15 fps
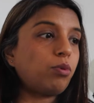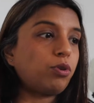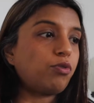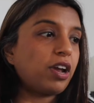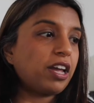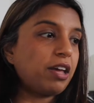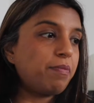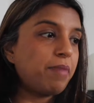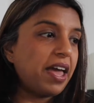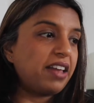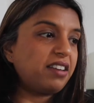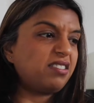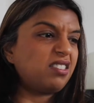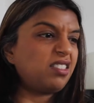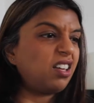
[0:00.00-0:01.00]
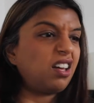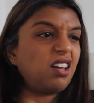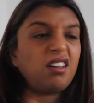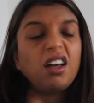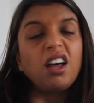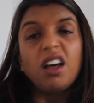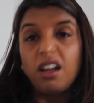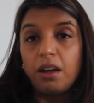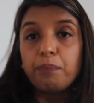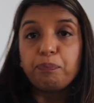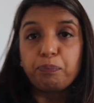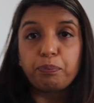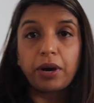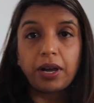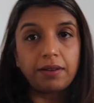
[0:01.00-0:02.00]
would recommend that
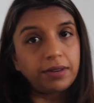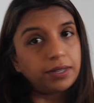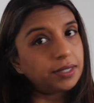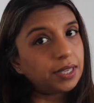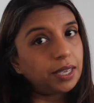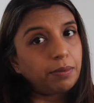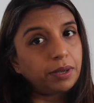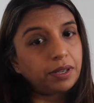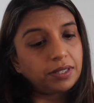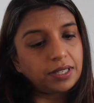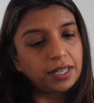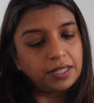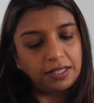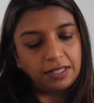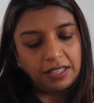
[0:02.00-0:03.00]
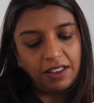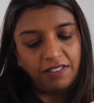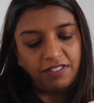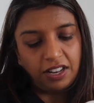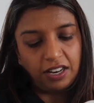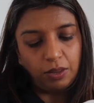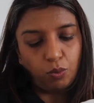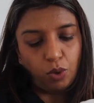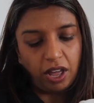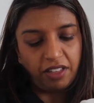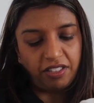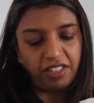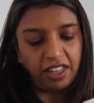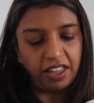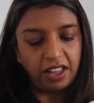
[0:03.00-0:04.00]
buy your own ski boots. It's definitely
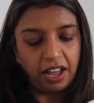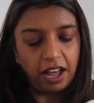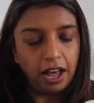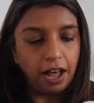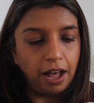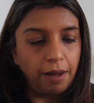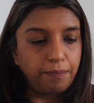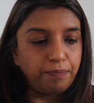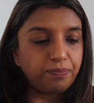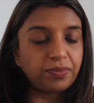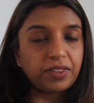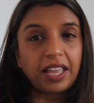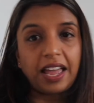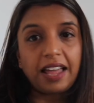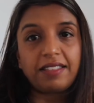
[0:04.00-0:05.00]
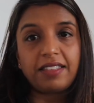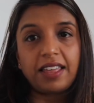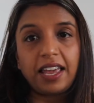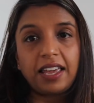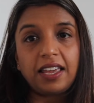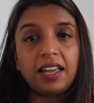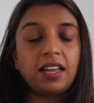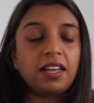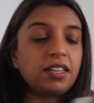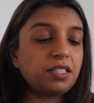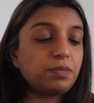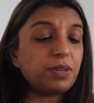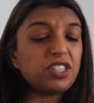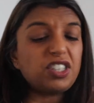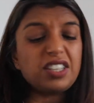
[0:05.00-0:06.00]
worth it. And they,
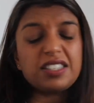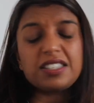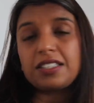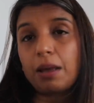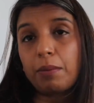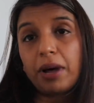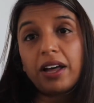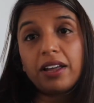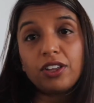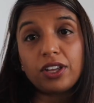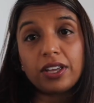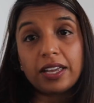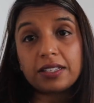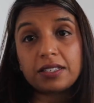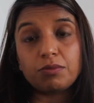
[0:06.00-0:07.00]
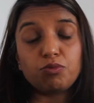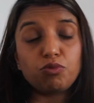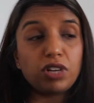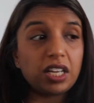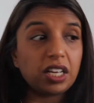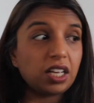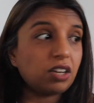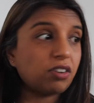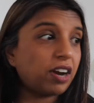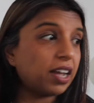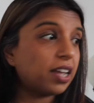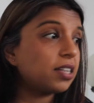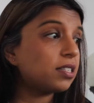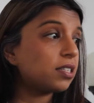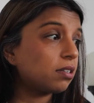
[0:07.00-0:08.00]
especially in the summer, you can get some really
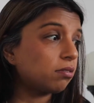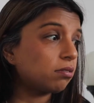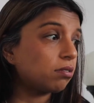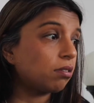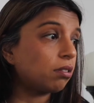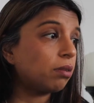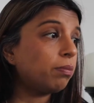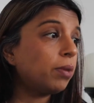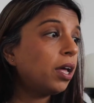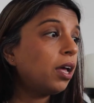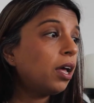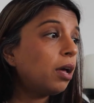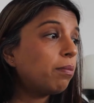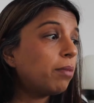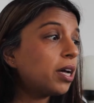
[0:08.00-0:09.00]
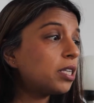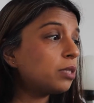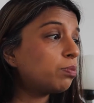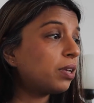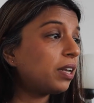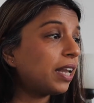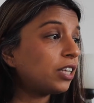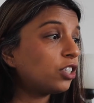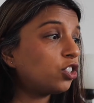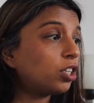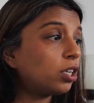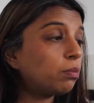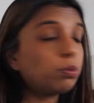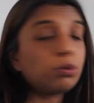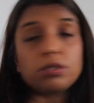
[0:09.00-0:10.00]
cracking deals on them. My husband last
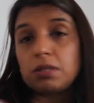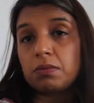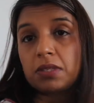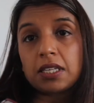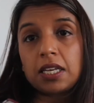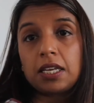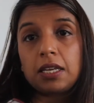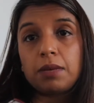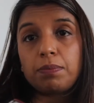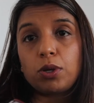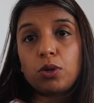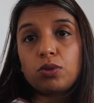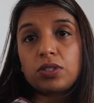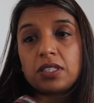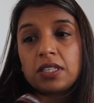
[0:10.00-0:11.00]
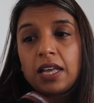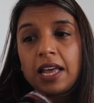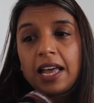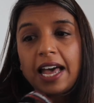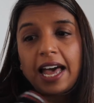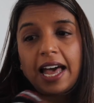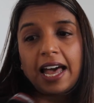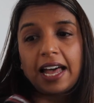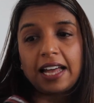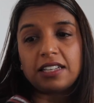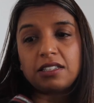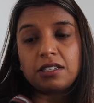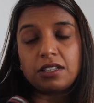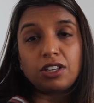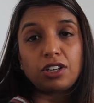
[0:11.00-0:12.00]
year bought some ski boots,
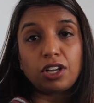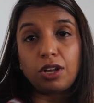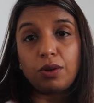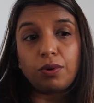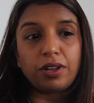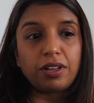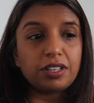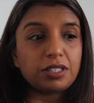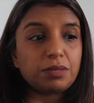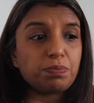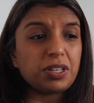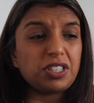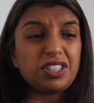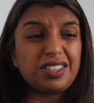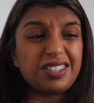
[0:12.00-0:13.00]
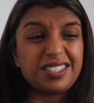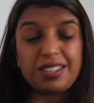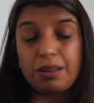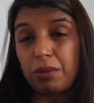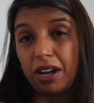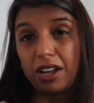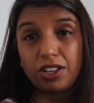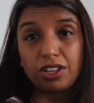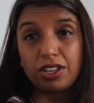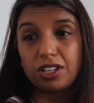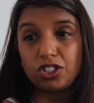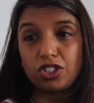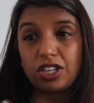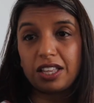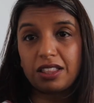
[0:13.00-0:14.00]
and, you know, especially the summer,
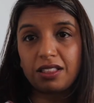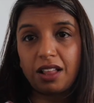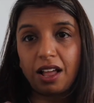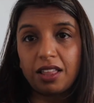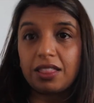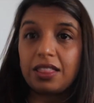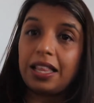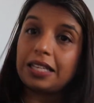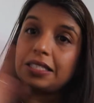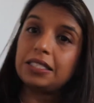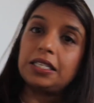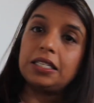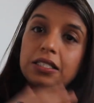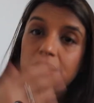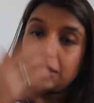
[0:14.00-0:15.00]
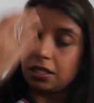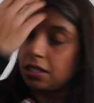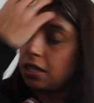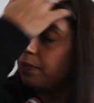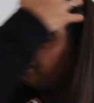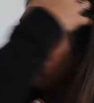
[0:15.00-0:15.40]
because you get like last season's